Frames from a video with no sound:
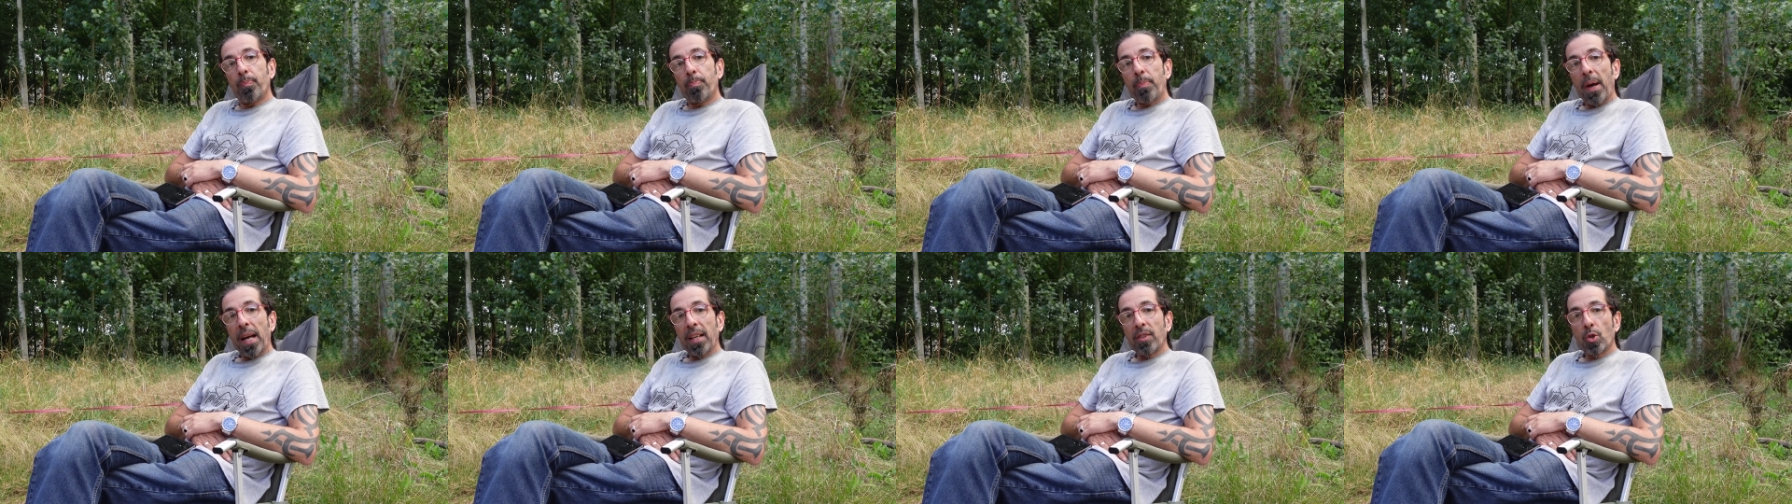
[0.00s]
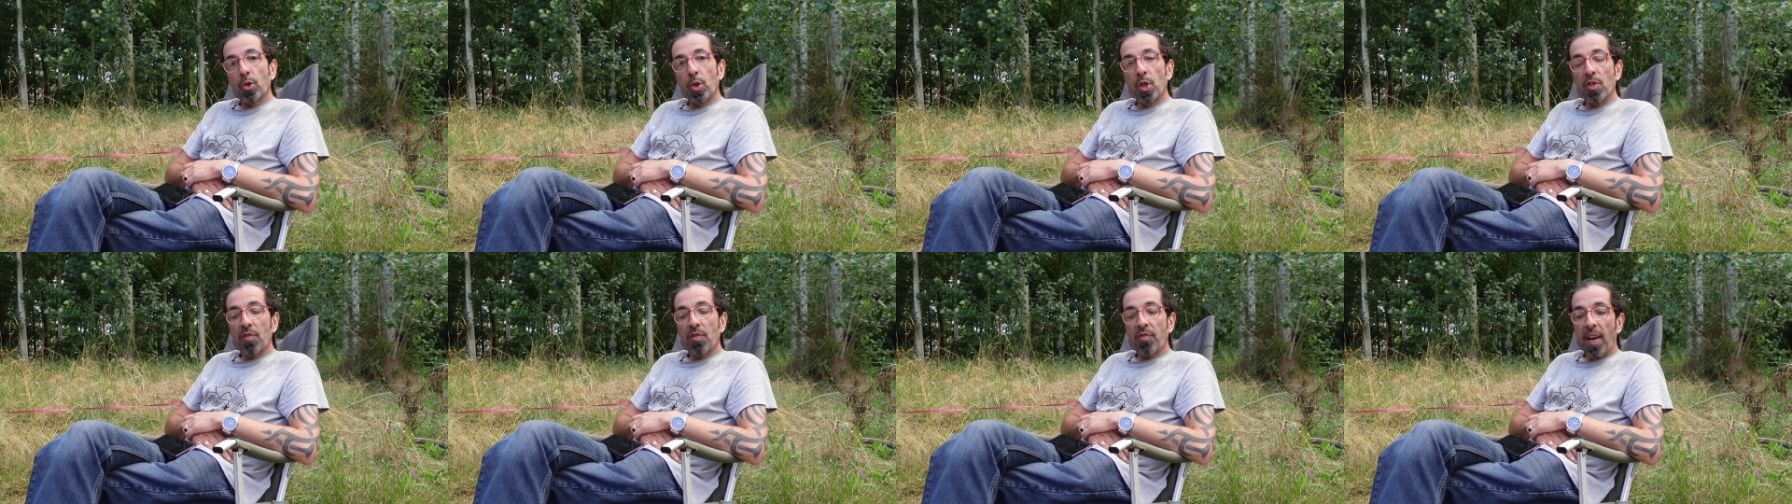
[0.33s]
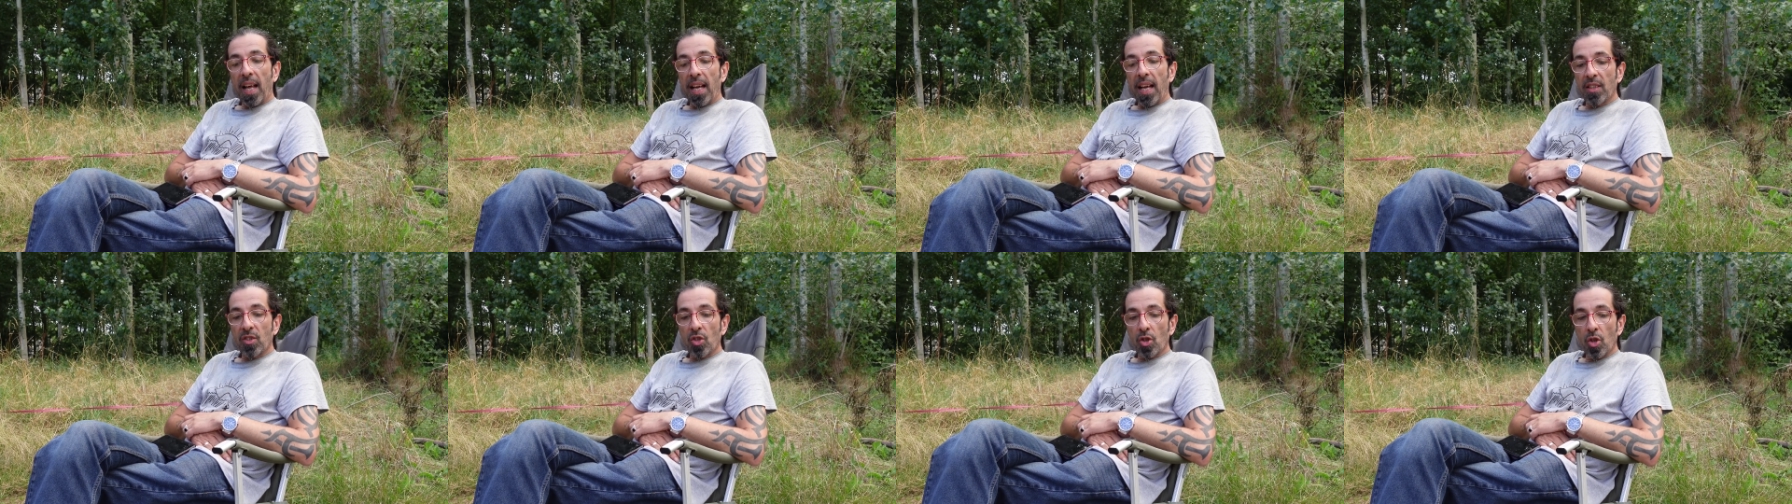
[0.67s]
battery's
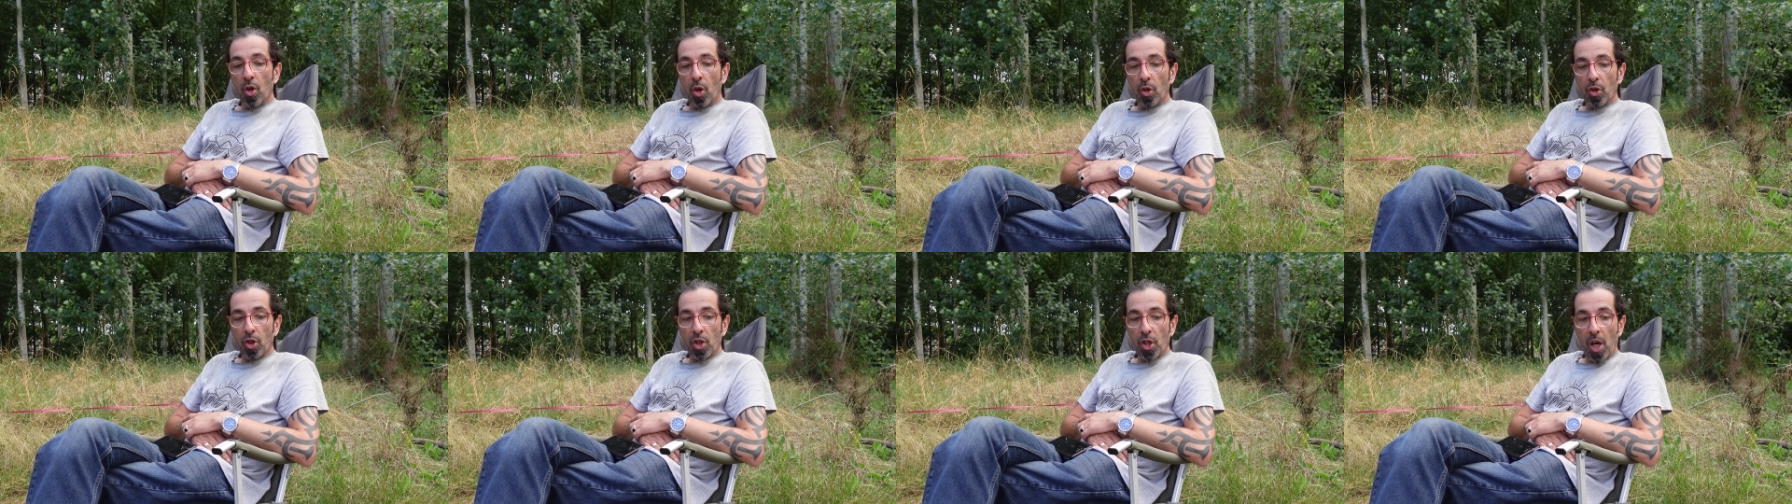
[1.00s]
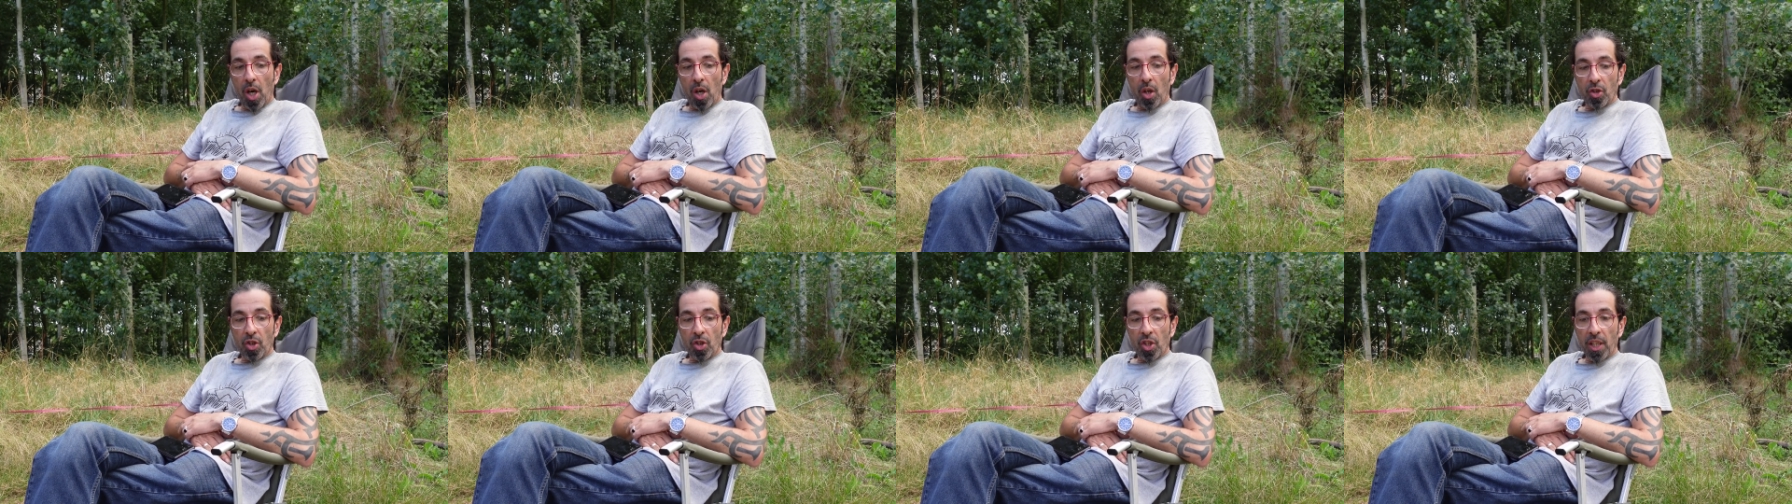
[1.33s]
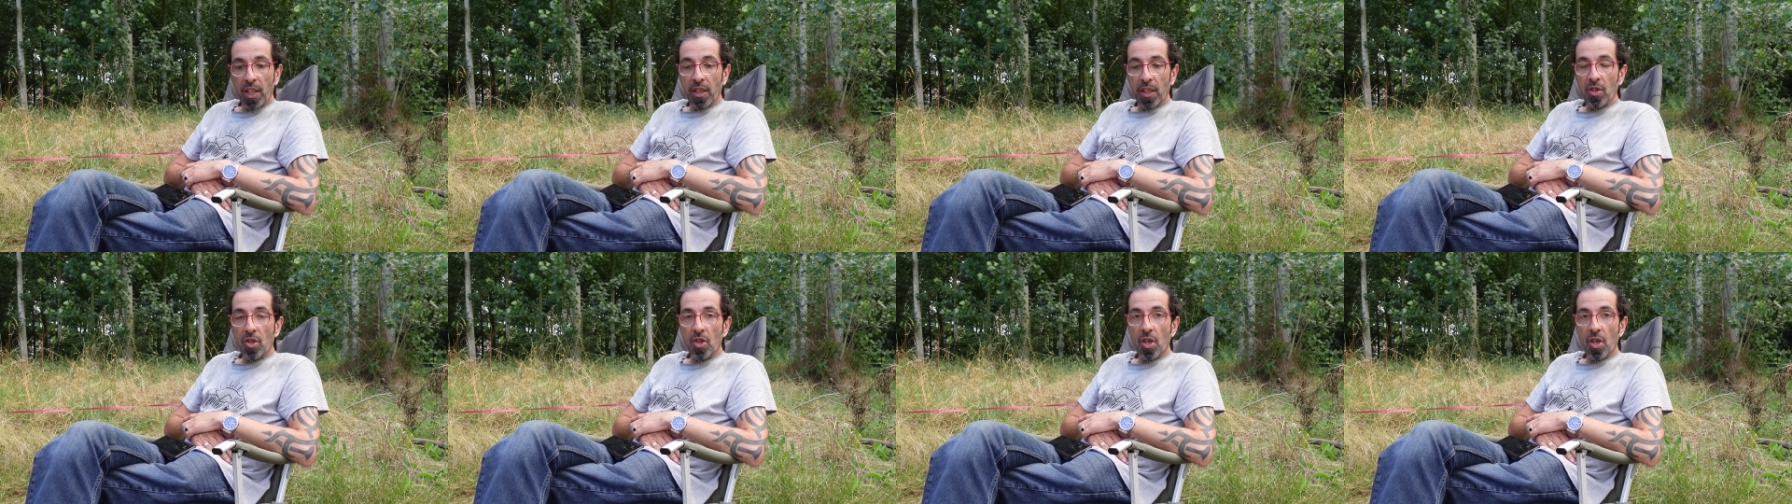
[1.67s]
flat, it's not charging,